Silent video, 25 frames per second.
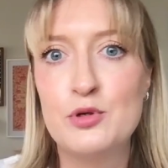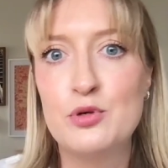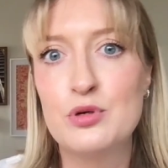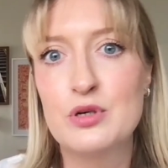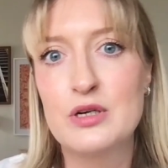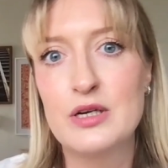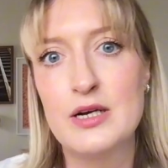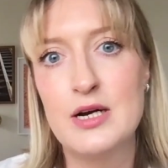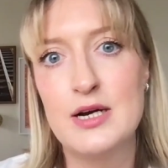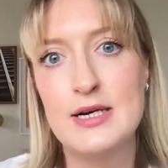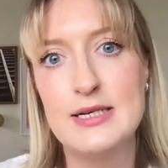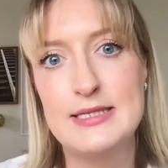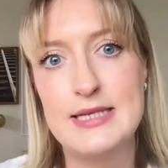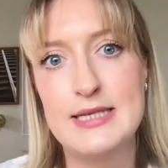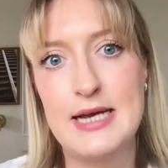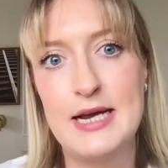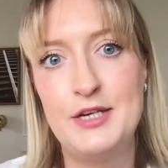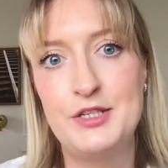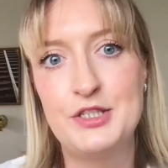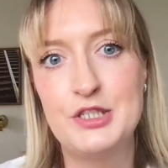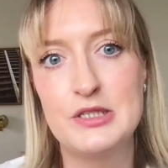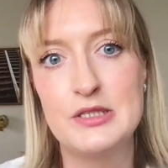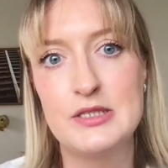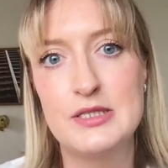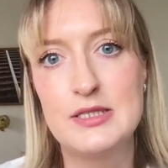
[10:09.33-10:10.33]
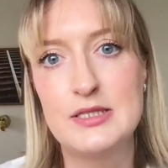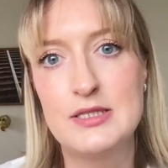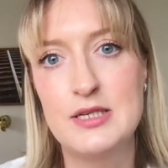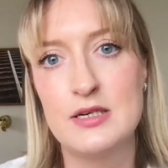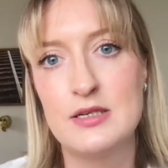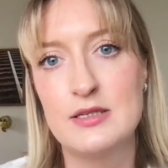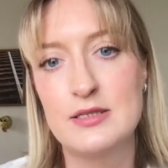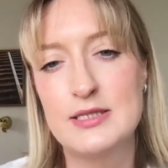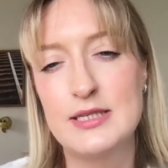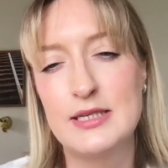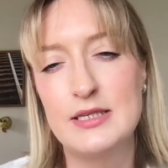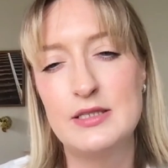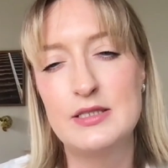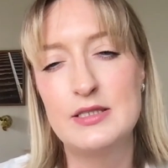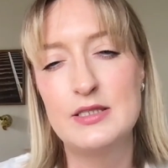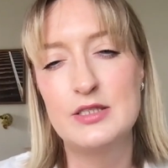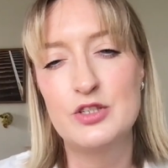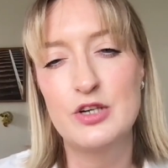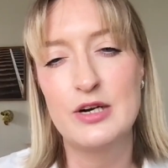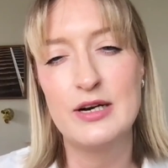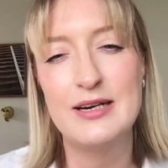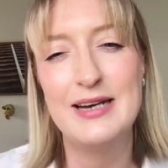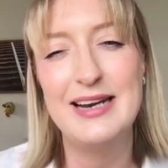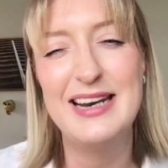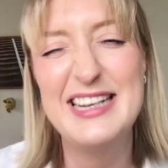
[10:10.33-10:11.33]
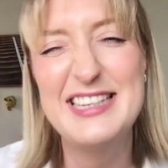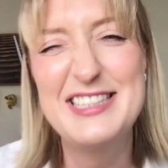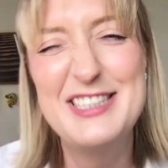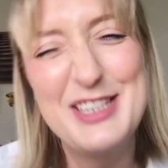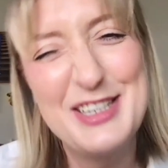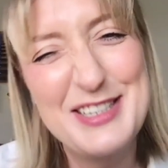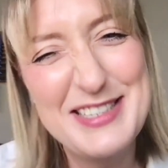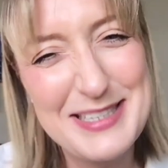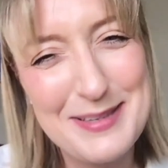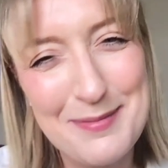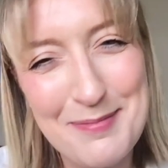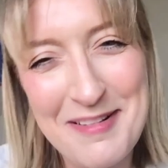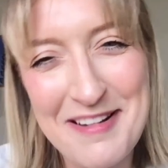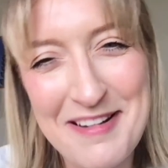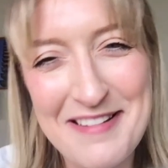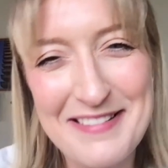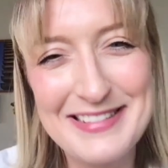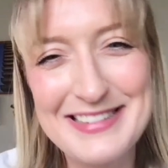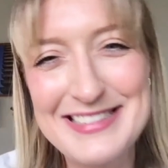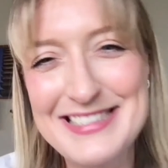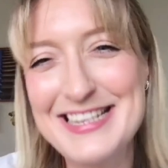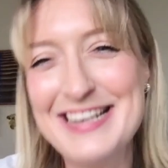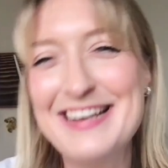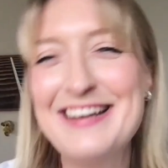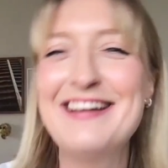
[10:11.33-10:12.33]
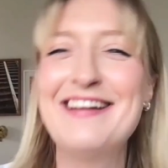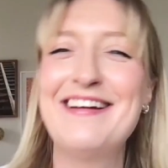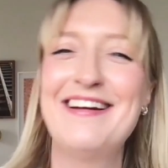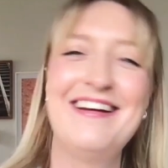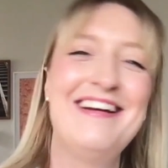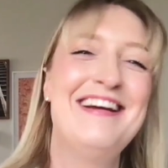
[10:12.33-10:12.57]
organizations starting to try and legitimize it.